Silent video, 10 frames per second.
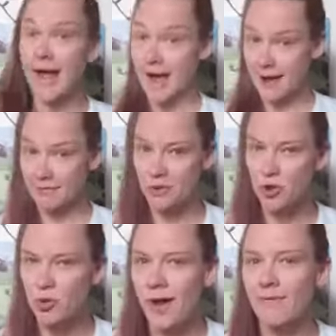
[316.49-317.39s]
Have
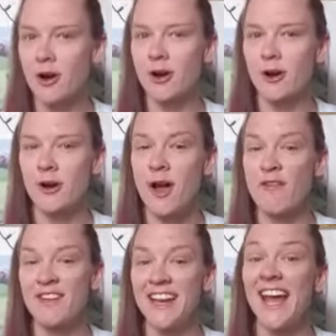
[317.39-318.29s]
you ever heard
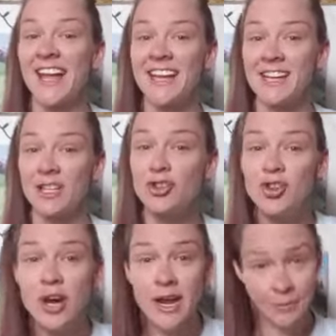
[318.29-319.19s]
of an
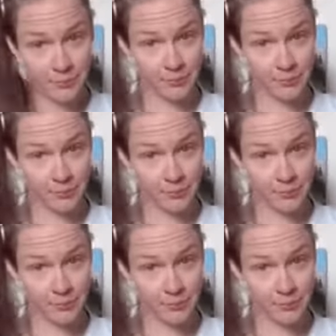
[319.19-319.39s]
Indri?